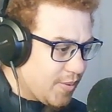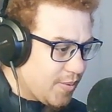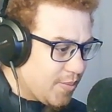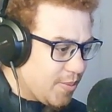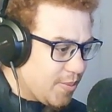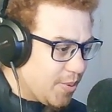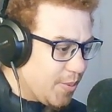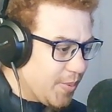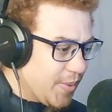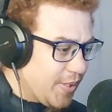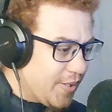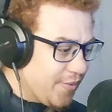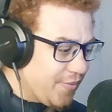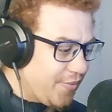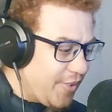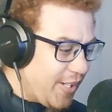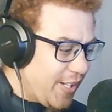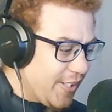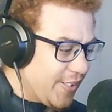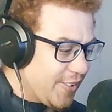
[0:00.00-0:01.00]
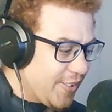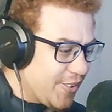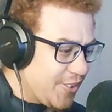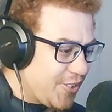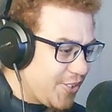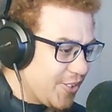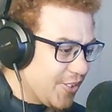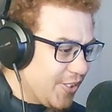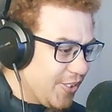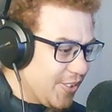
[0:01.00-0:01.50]
Well, we divide the
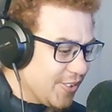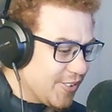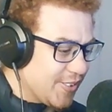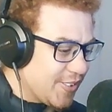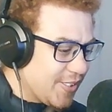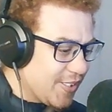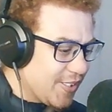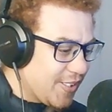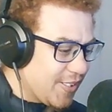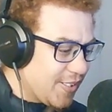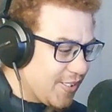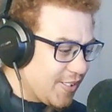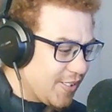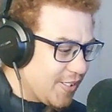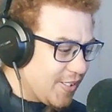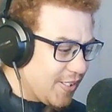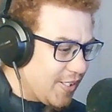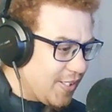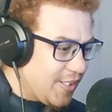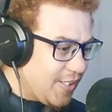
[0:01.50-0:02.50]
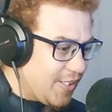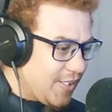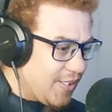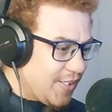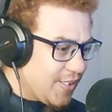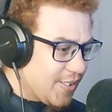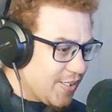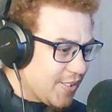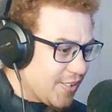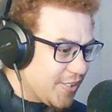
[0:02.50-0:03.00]
chores then.
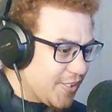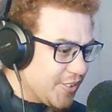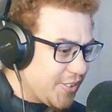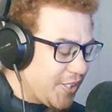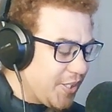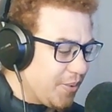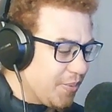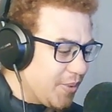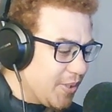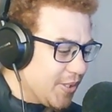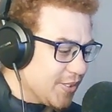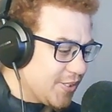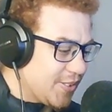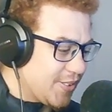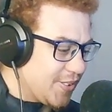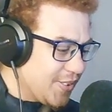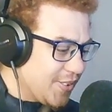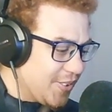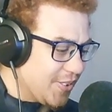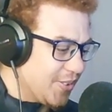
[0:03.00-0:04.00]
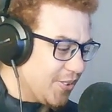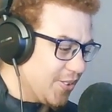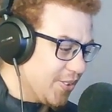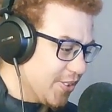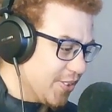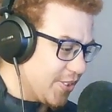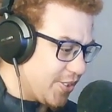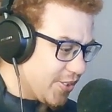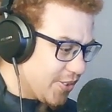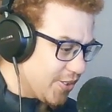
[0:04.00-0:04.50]
She wants to do all
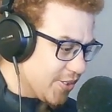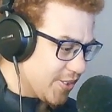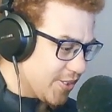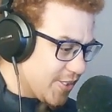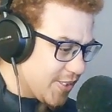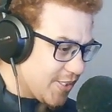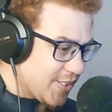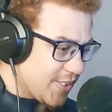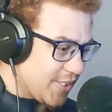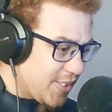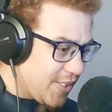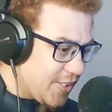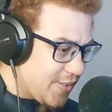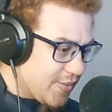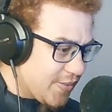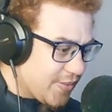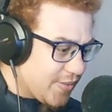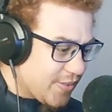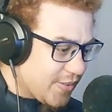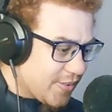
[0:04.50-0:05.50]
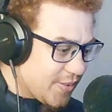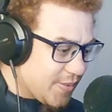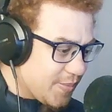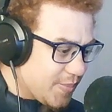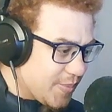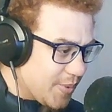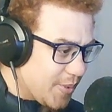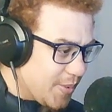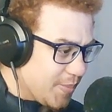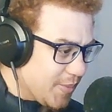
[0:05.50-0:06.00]
the chores herself,
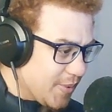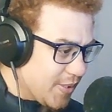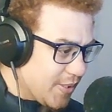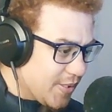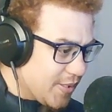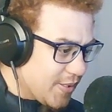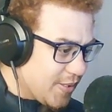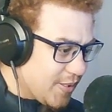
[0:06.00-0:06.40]
probably.